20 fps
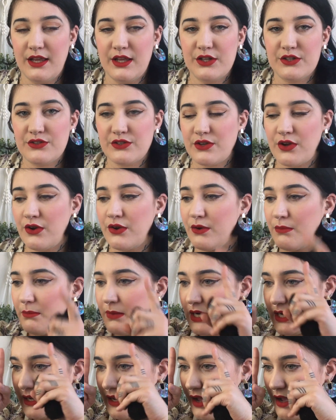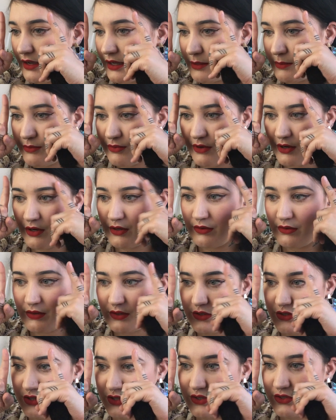So my eyebrow
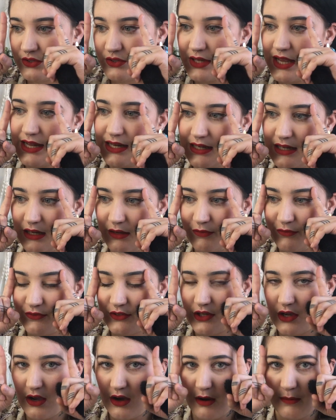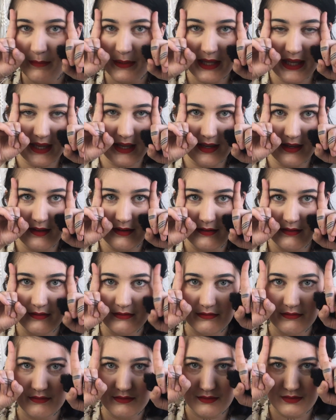just lift up here,
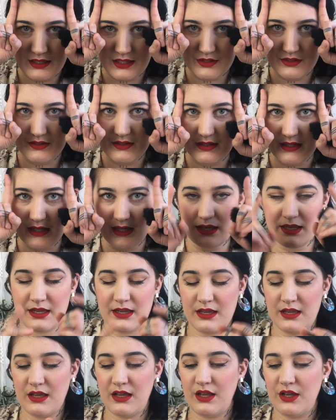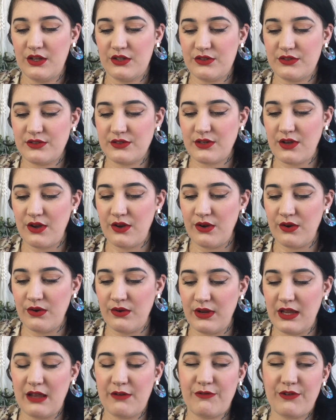can you see? So
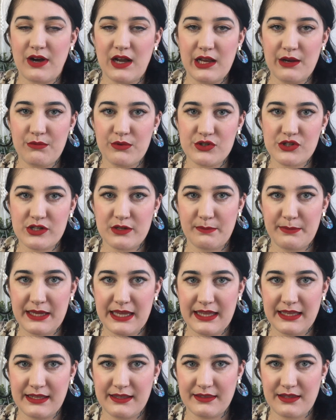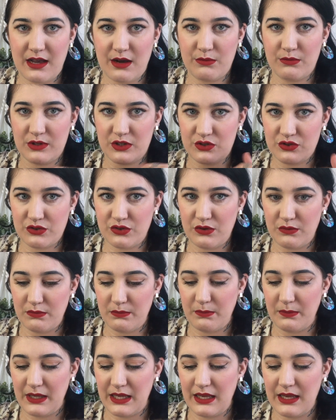if I want a bang that will suit
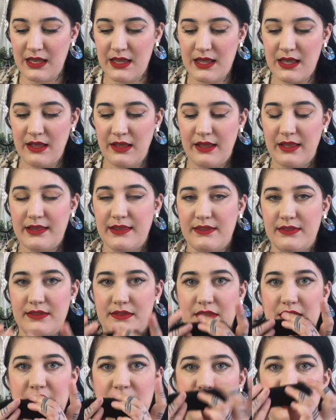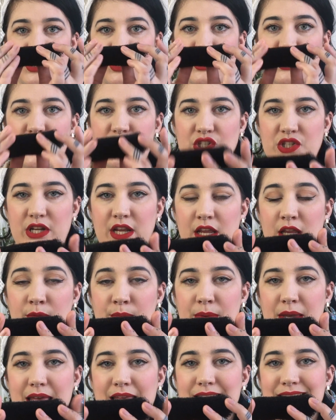me, the
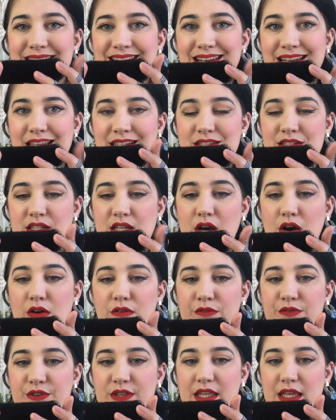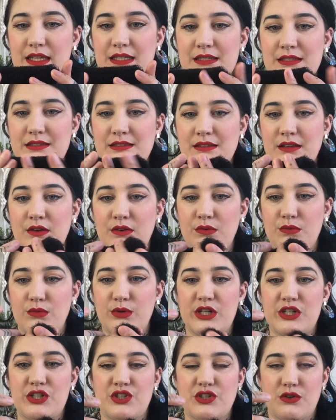shape and length of this,
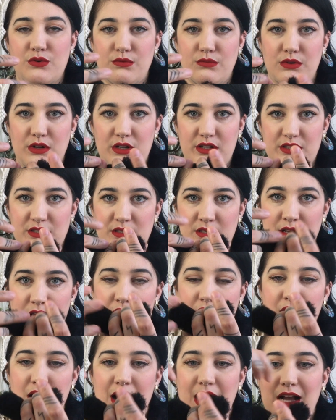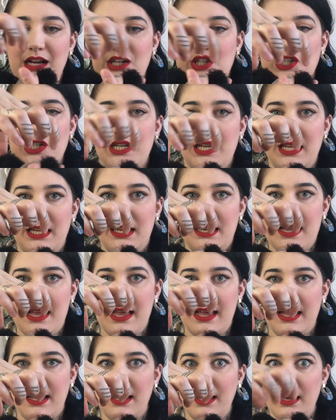which was actually
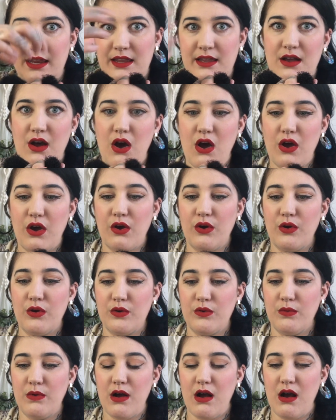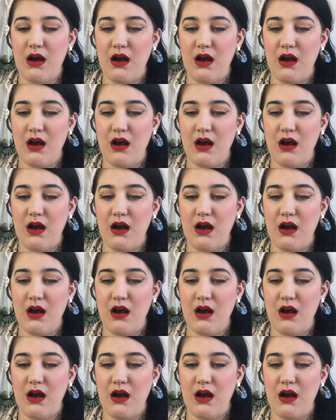a O